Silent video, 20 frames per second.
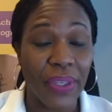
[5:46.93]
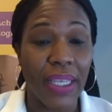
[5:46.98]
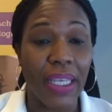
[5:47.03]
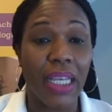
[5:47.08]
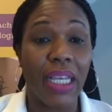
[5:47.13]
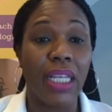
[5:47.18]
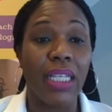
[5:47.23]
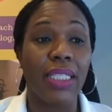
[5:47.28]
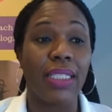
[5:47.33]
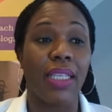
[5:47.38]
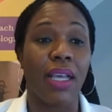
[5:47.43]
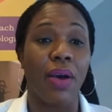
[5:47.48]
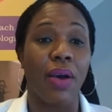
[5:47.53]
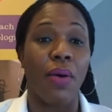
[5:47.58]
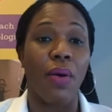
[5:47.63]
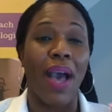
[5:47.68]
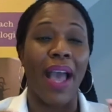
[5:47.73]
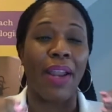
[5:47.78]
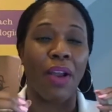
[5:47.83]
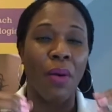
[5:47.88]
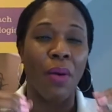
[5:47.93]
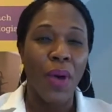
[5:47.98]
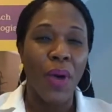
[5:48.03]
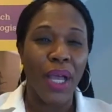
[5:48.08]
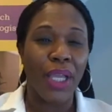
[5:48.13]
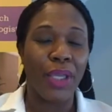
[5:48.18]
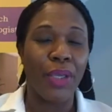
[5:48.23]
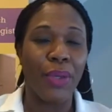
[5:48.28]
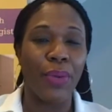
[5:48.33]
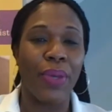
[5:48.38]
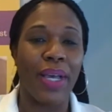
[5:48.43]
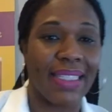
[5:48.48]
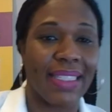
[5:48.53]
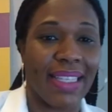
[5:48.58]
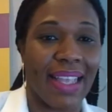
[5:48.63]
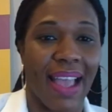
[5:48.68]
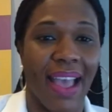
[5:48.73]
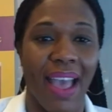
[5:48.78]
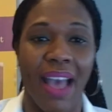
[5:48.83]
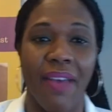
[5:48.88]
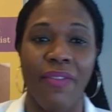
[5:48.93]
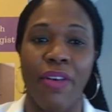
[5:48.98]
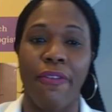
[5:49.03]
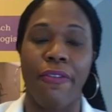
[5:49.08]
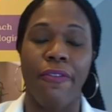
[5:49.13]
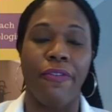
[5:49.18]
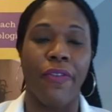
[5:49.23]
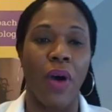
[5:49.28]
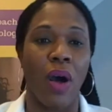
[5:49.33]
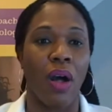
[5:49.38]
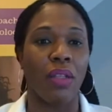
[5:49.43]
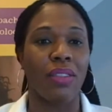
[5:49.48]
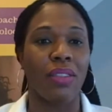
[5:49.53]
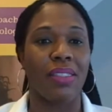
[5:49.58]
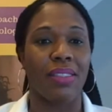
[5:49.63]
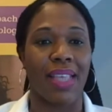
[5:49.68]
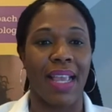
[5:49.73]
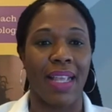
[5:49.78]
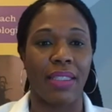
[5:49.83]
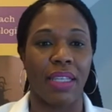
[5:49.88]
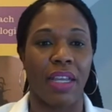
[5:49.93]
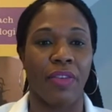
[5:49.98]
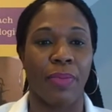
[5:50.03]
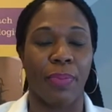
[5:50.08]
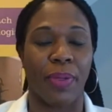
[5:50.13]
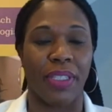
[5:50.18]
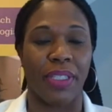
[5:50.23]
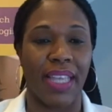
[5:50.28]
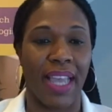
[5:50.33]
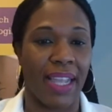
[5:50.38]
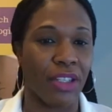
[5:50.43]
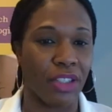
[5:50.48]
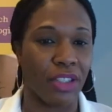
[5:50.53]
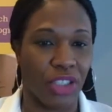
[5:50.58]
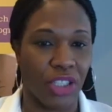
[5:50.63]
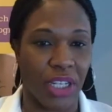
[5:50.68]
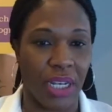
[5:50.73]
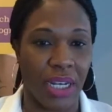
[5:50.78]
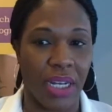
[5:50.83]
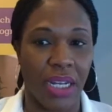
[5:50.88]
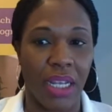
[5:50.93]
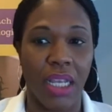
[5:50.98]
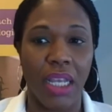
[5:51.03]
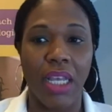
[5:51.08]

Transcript: So I don't want you guys to have a false sense of protection,